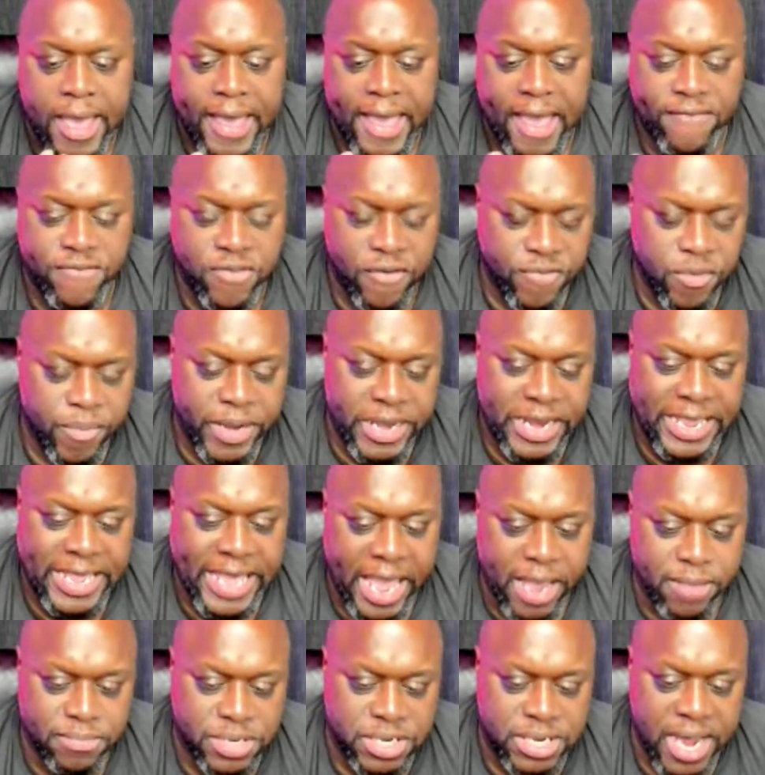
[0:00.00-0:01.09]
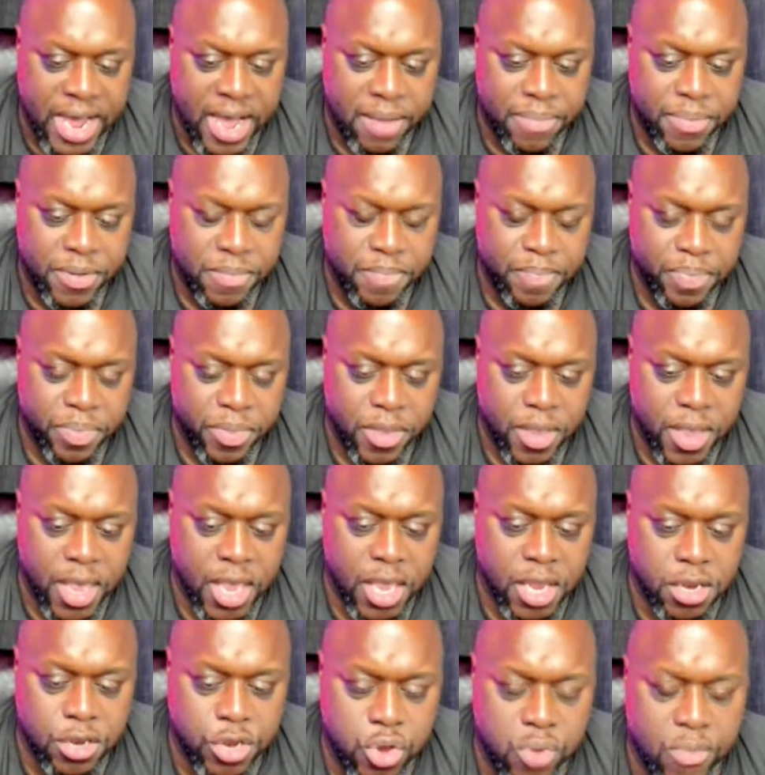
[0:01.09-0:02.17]
have you ever been to GameStop?
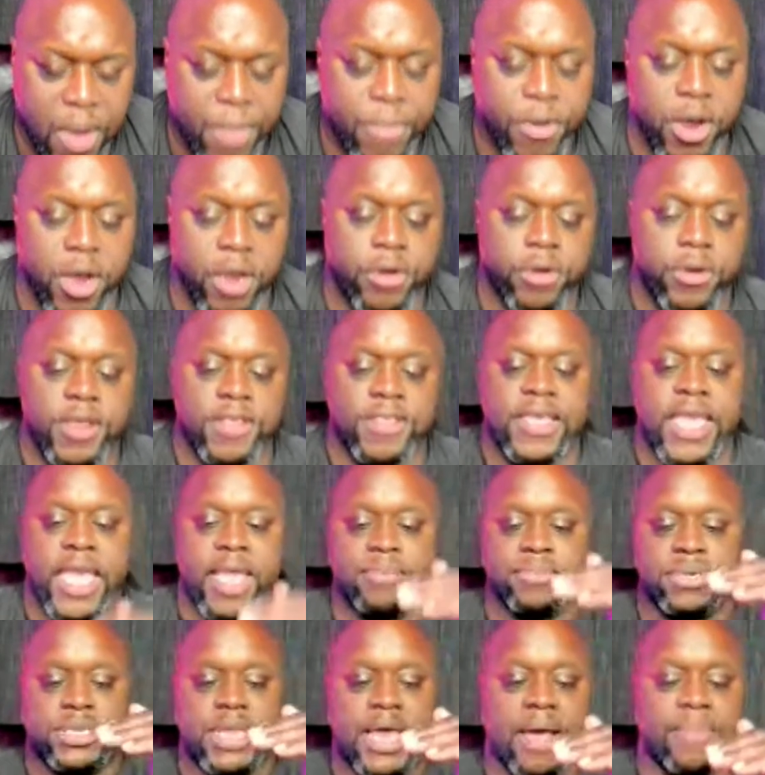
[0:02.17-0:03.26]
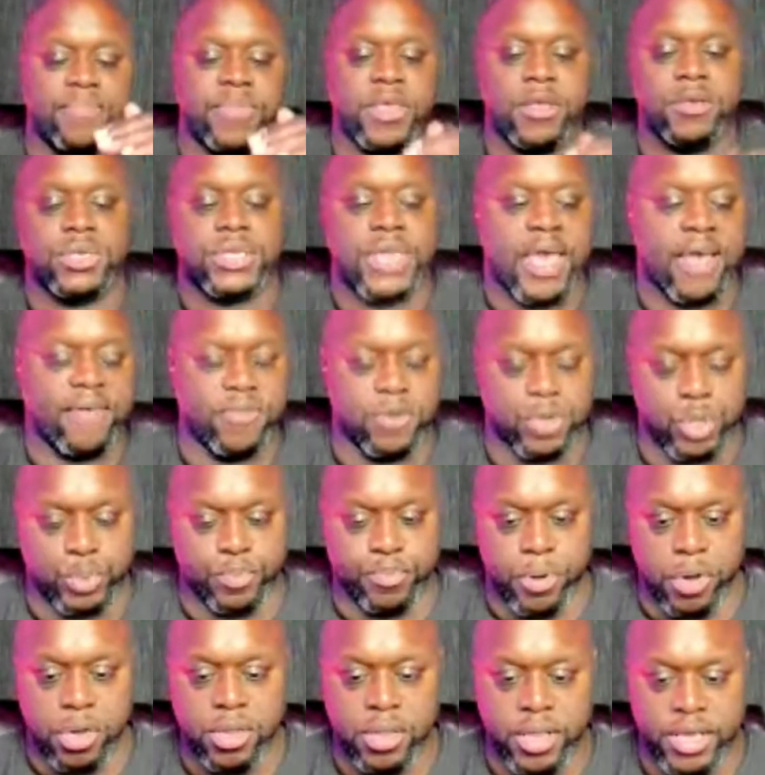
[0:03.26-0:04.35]
And do you remember underneath GameStop, they used to have those
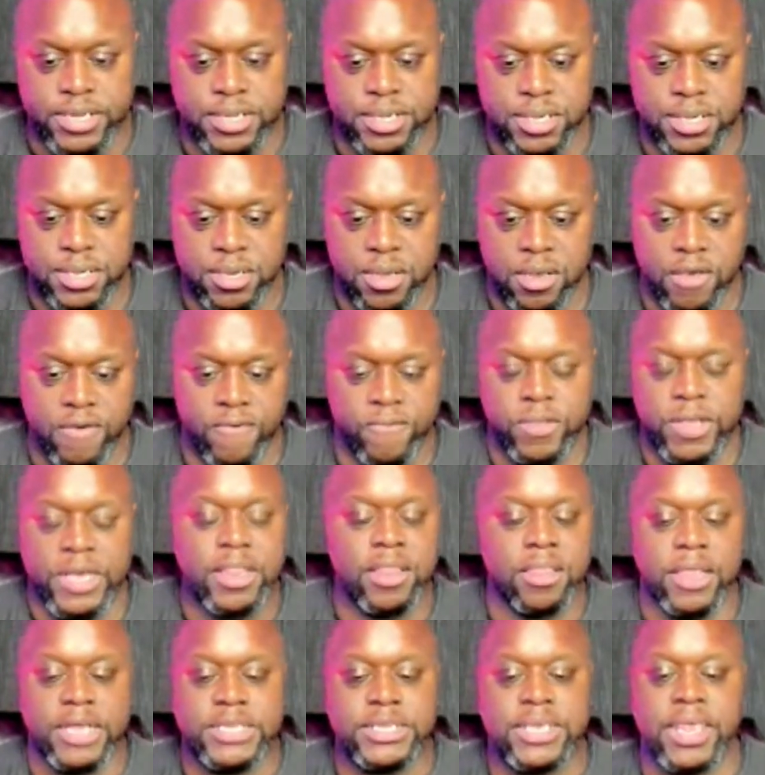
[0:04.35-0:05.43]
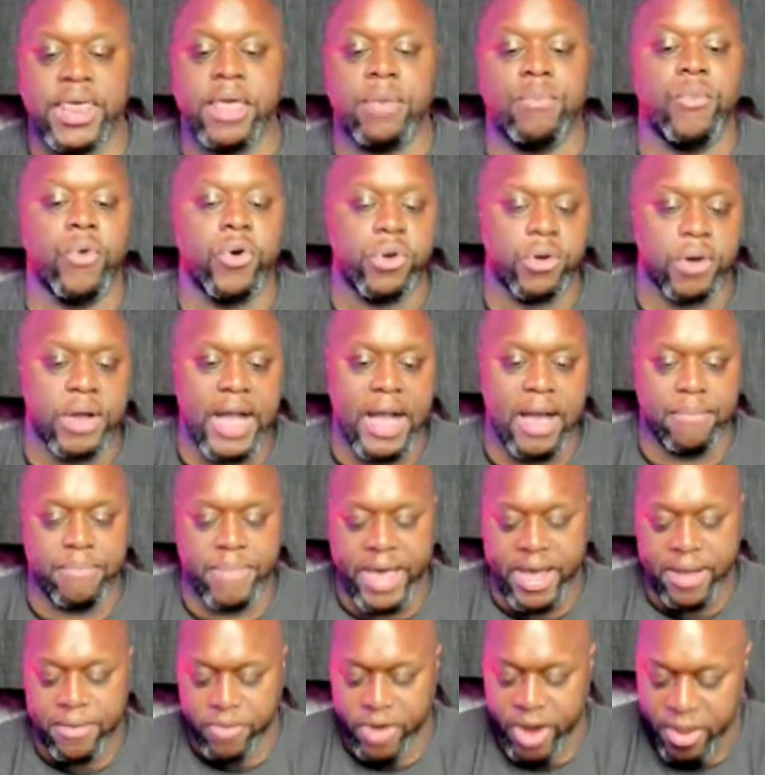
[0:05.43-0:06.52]
booklets? Let's say like Mortal
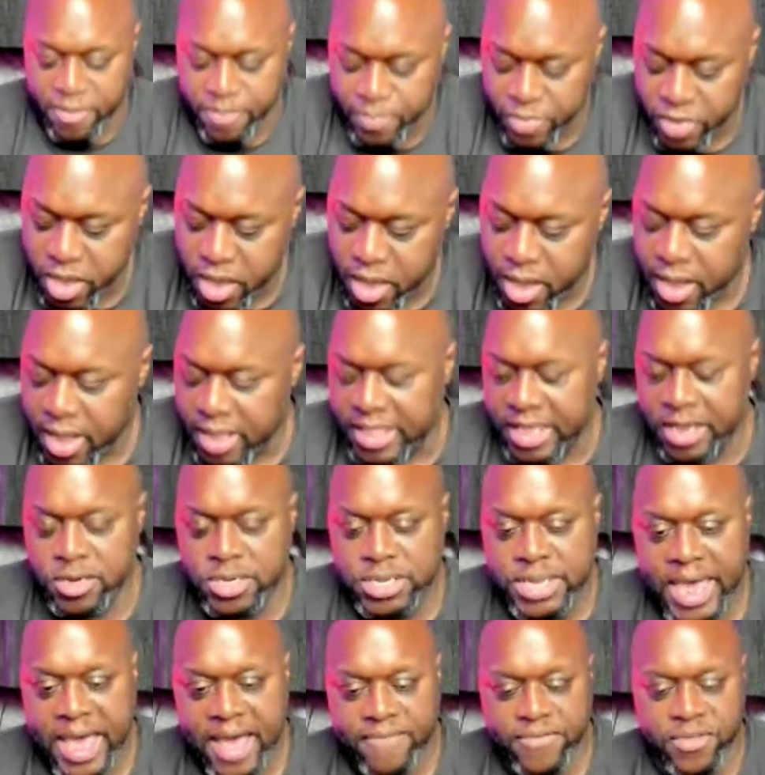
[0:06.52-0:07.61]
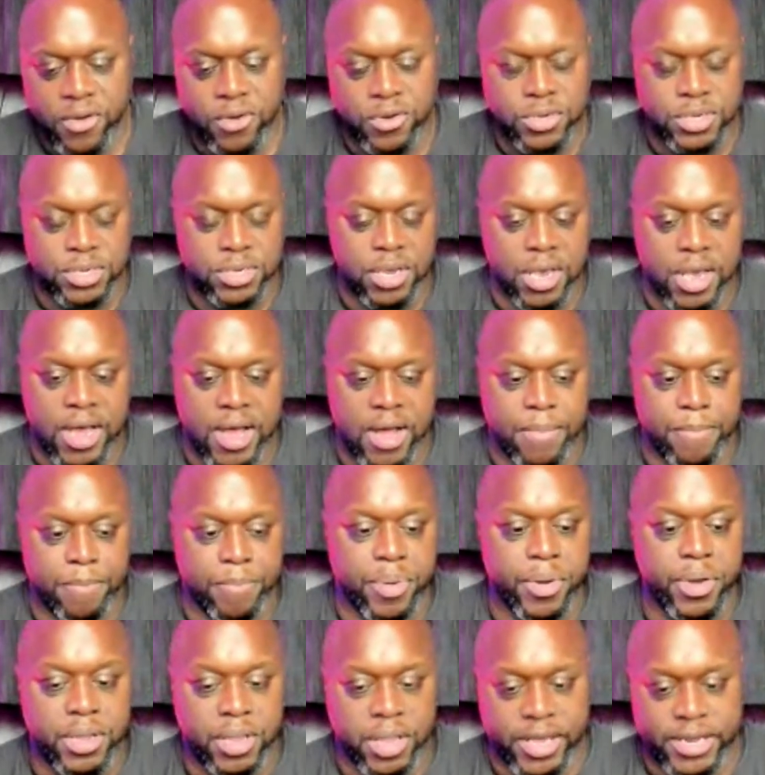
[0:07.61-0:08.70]
Kombat, right? They used to have those
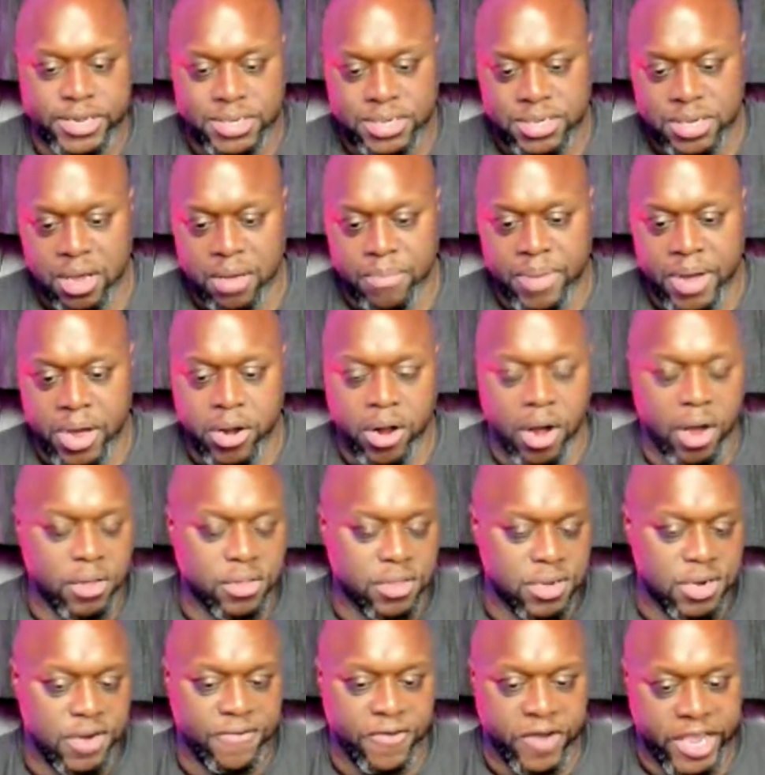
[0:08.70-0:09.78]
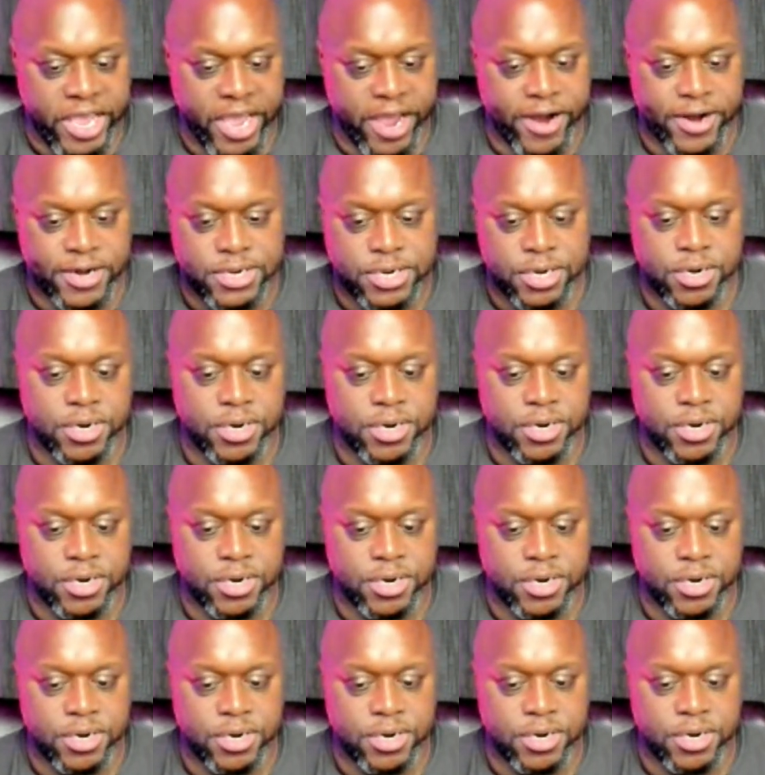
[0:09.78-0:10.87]
booklets about all the different characters
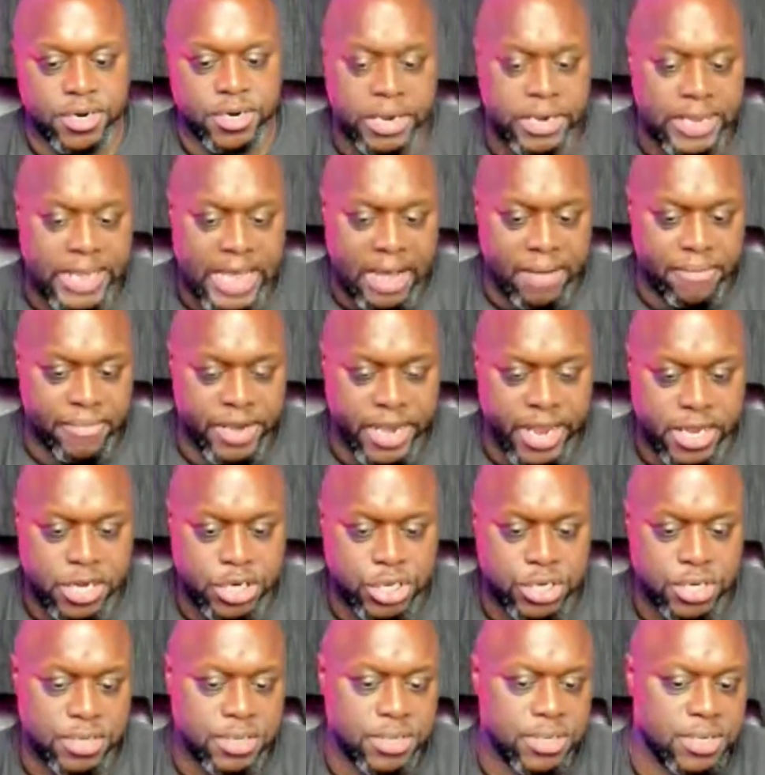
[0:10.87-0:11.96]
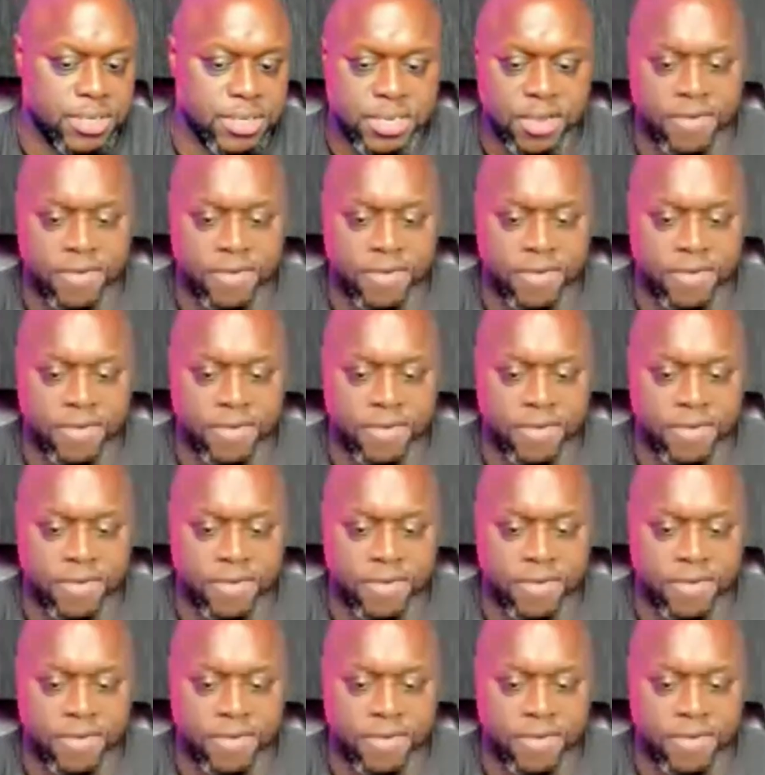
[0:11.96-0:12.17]
and the button combinations and